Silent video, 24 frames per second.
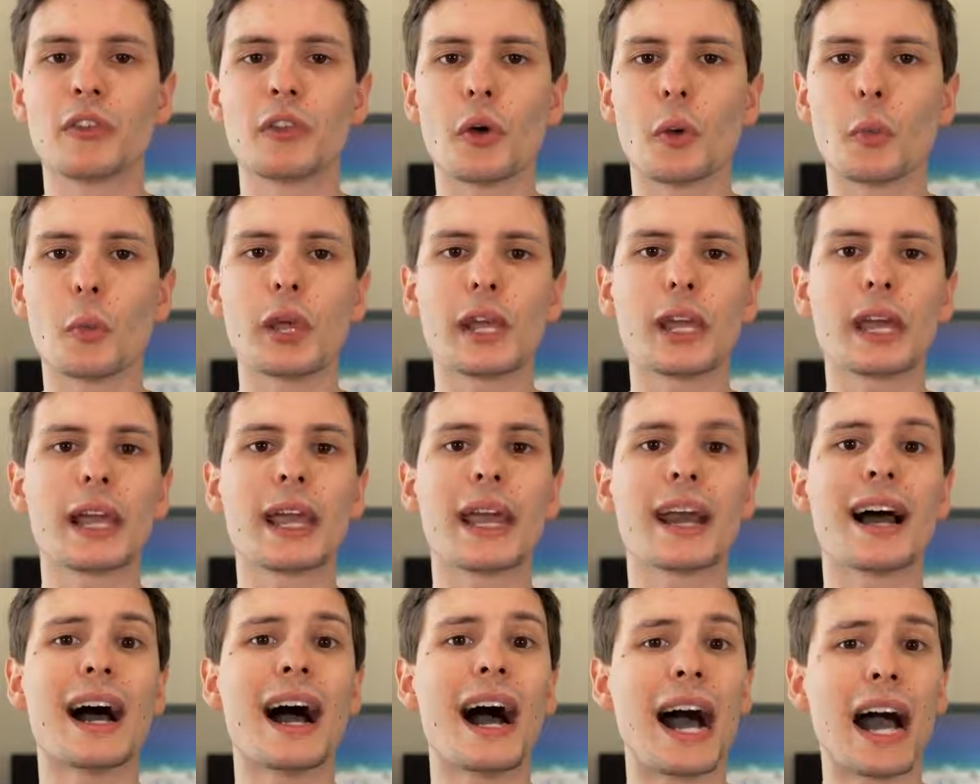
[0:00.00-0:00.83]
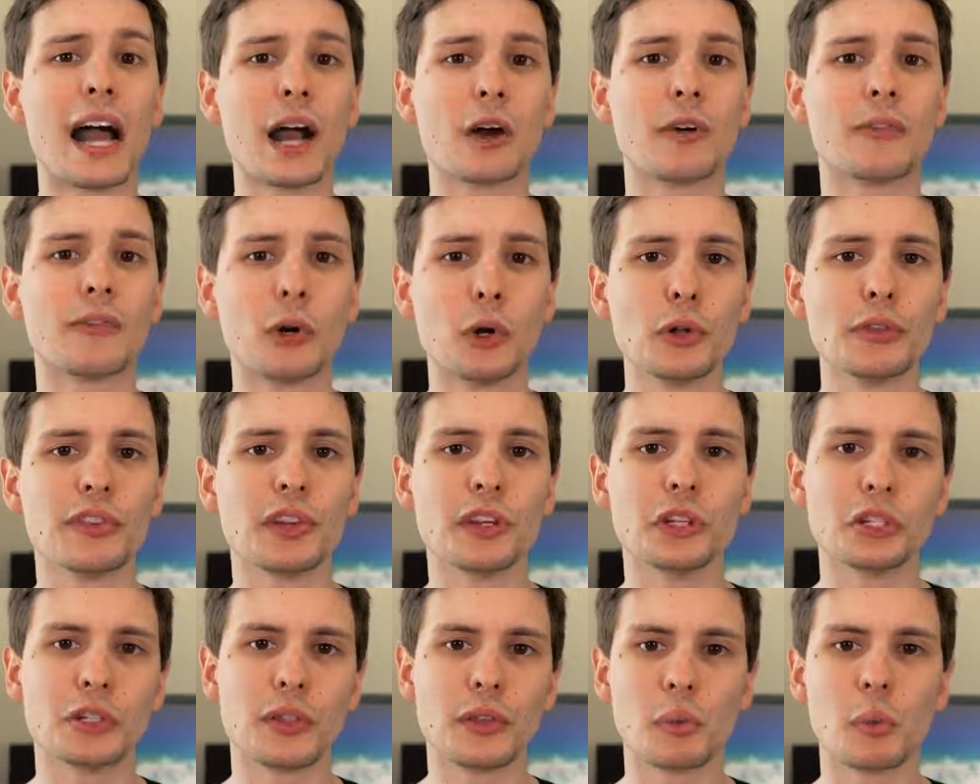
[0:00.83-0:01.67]
so that we can get a higher
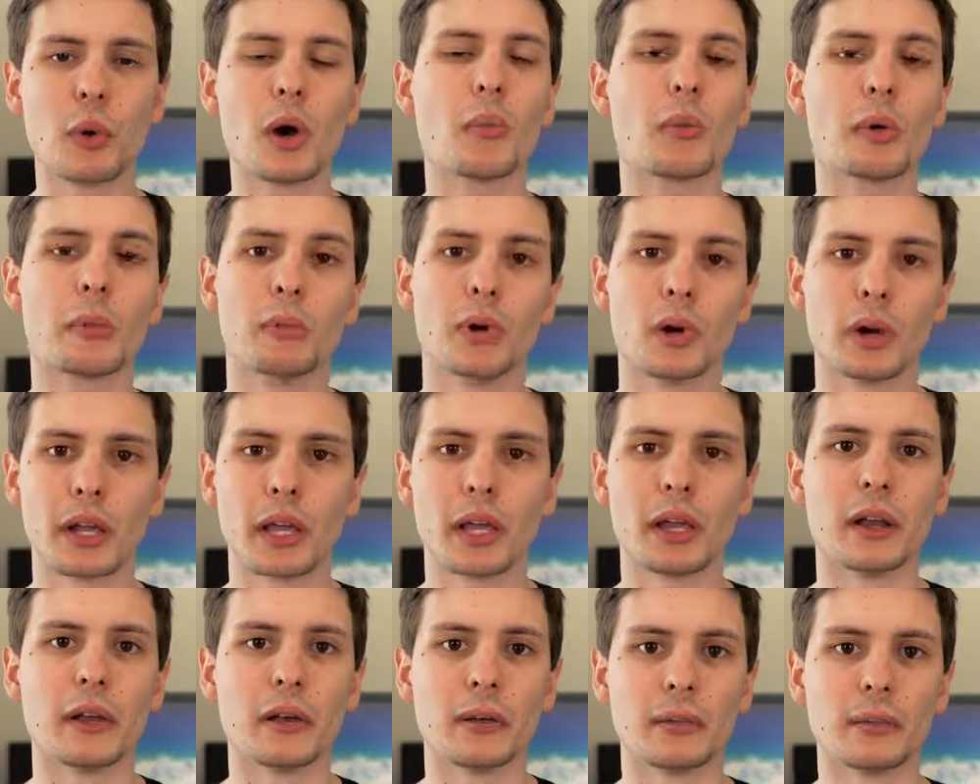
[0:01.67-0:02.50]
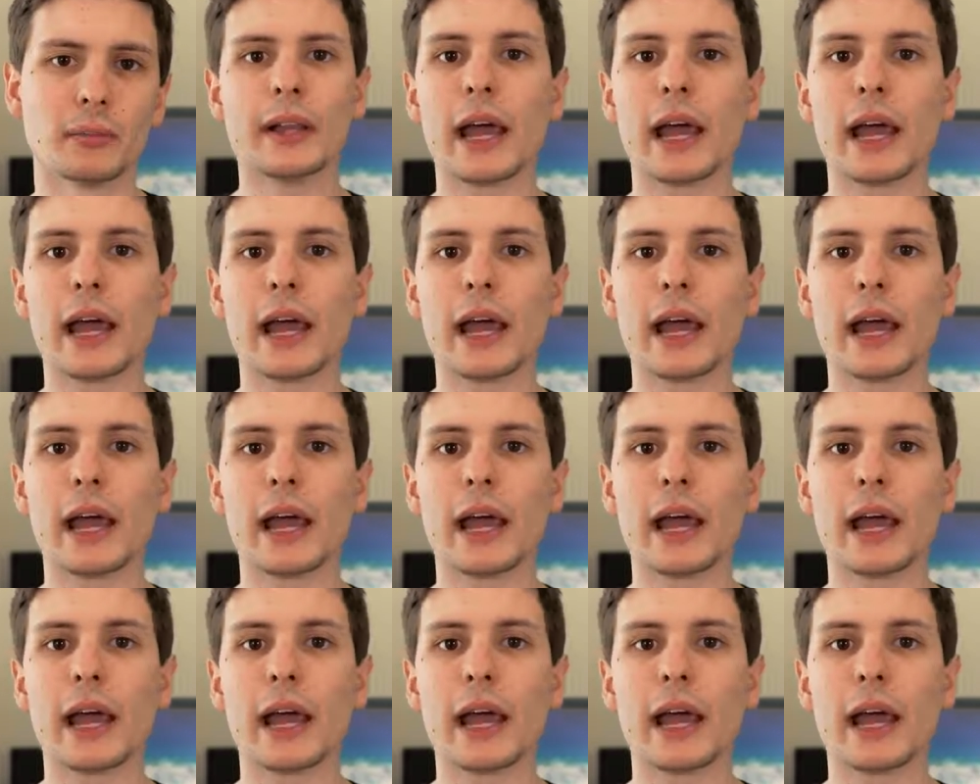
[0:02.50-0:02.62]
voltage than what we put in.